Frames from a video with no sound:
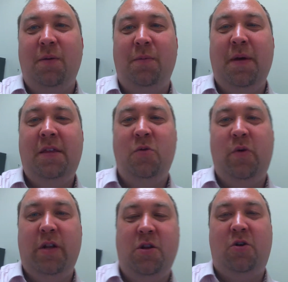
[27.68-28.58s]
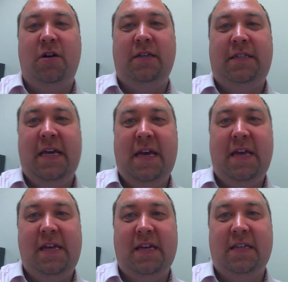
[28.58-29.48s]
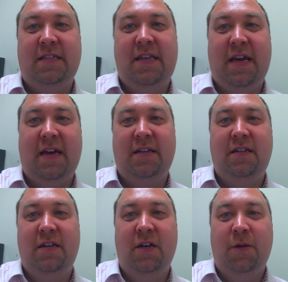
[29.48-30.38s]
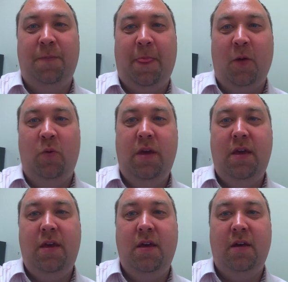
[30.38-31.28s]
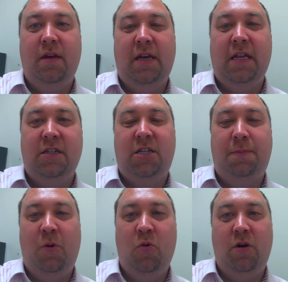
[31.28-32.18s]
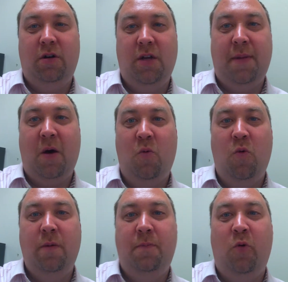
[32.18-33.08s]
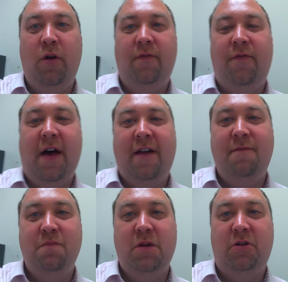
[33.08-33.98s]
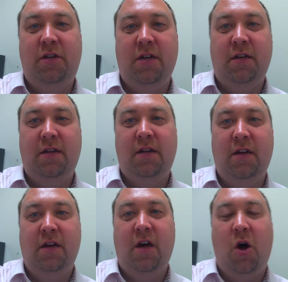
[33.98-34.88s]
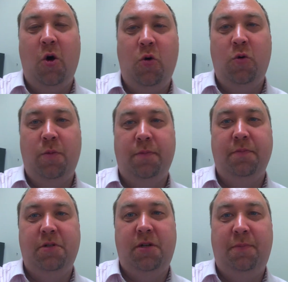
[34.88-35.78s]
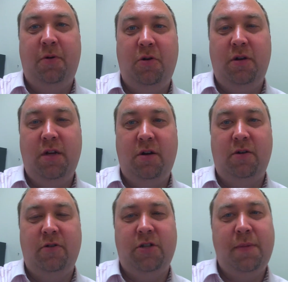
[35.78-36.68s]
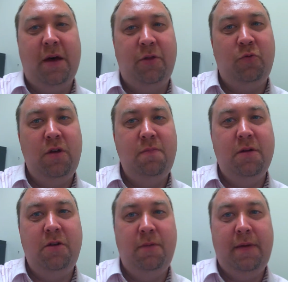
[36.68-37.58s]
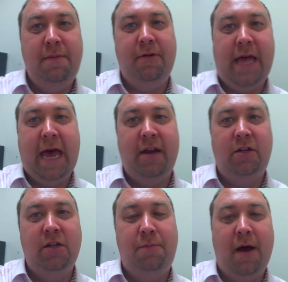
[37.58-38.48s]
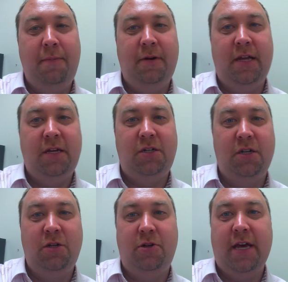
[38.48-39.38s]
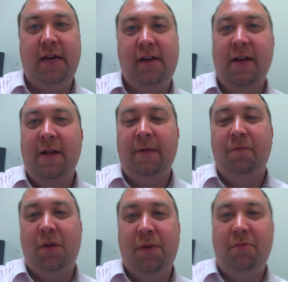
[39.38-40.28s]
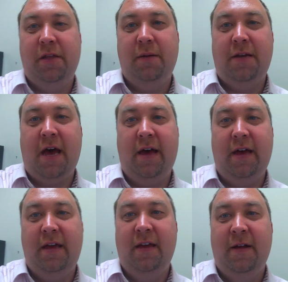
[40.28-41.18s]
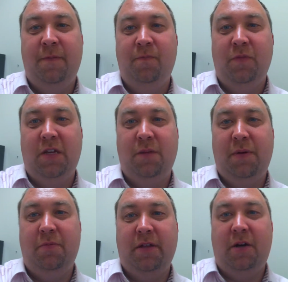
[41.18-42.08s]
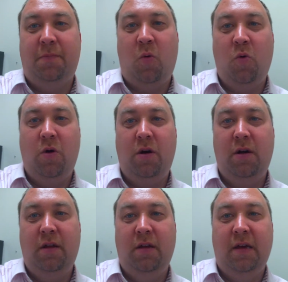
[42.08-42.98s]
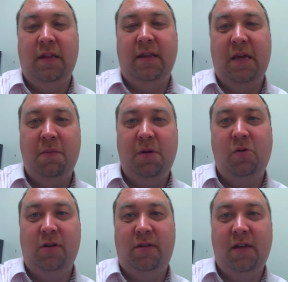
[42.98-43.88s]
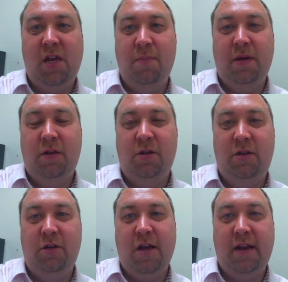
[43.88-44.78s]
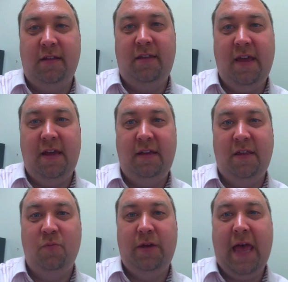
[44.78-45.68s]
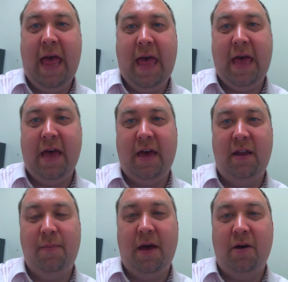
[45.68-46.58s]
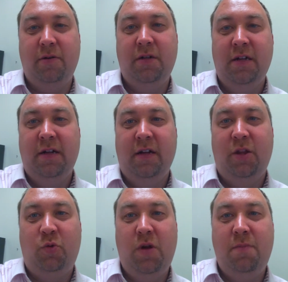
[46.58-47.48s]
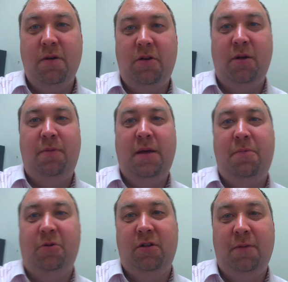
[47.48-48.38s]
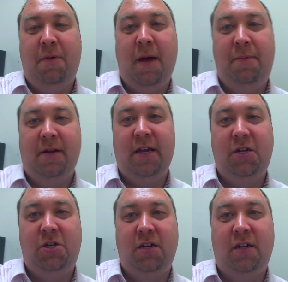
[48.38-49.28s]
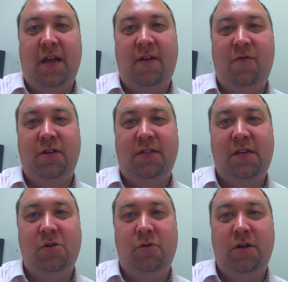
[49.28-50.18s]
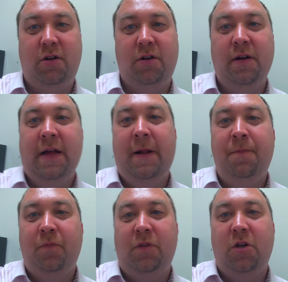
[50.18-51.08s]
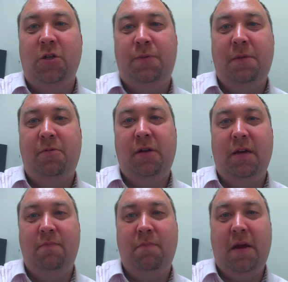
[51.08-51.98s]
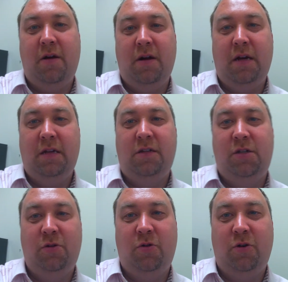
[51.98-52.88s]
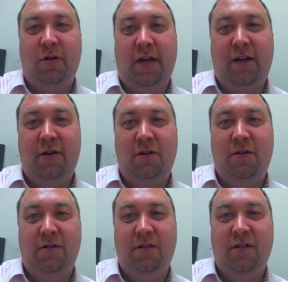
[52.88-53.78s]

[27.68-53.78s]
But basically what NAR is saying is that we can support about 1.5 million homes per year. There's about 3 million people added to the population. You take the people that die and the people that are born and then the immigrants that come into the United States and we add about 3 million people to the population every single year. Those people get married sooner or later